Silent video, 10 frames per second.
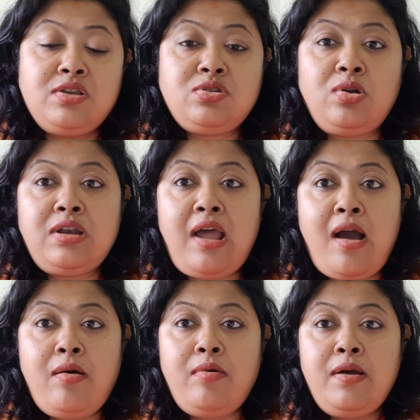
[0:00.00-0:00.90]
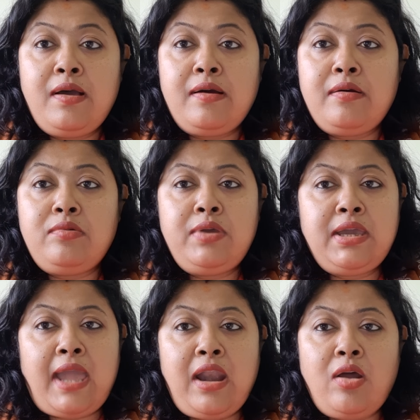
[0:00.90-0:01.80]
So now
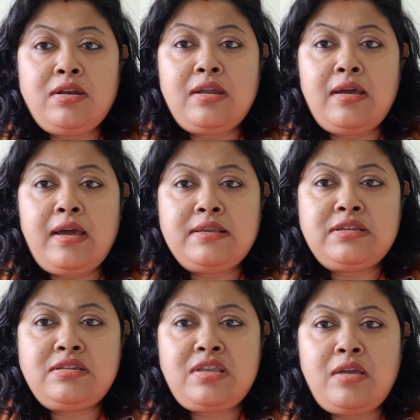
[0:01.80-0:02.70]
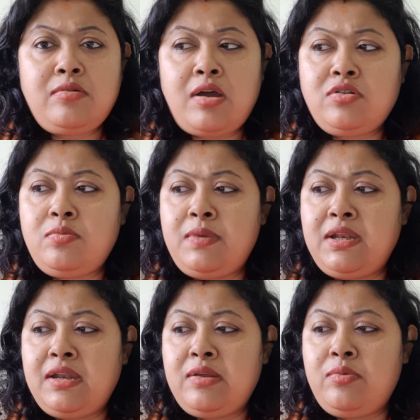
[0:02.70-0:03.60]
we cannot, just I want to
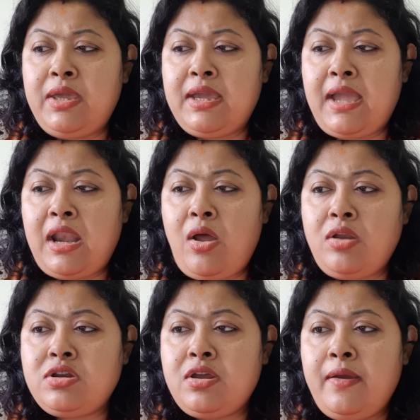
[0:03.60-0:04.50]
mean that we cannot